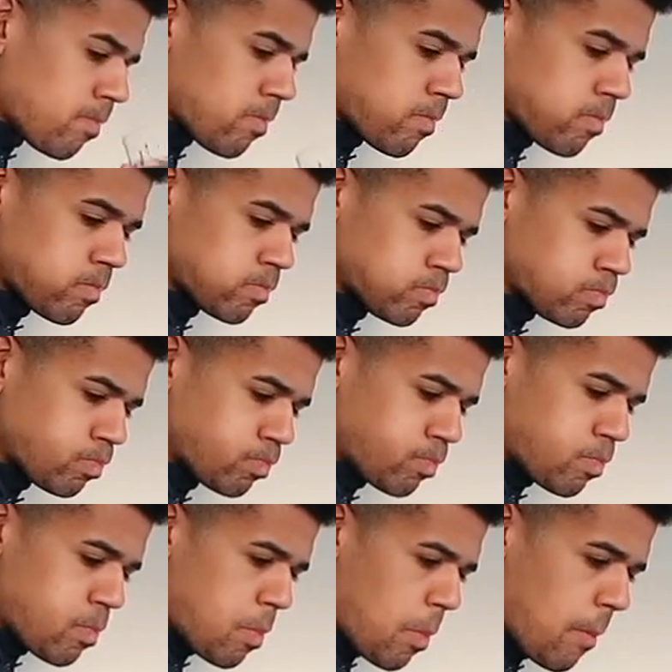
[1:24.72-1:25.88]

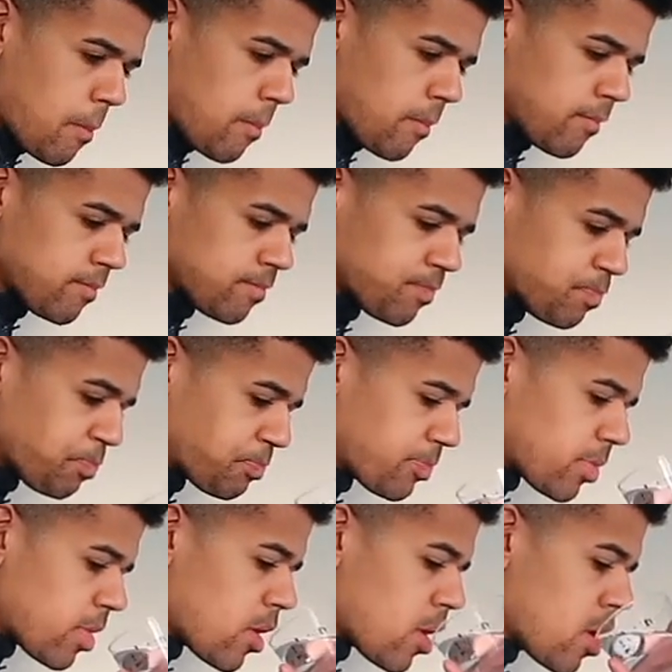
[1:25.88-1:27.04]

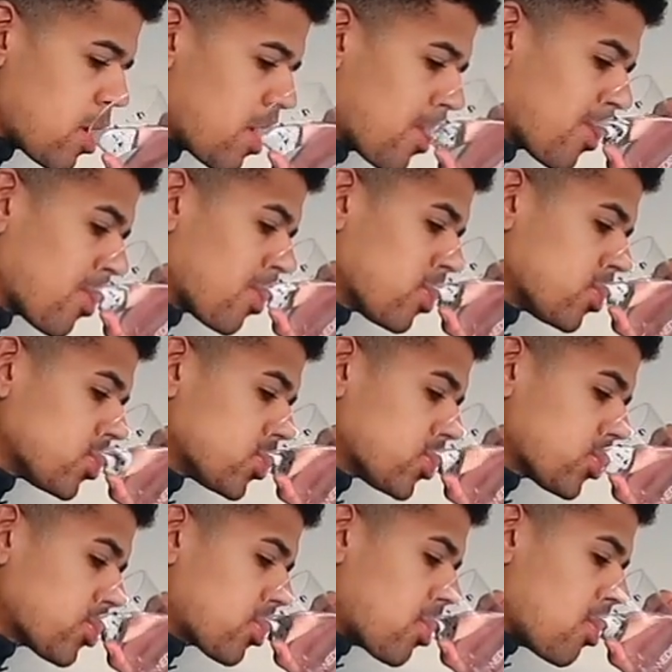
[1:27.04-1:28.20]
(no one is talking)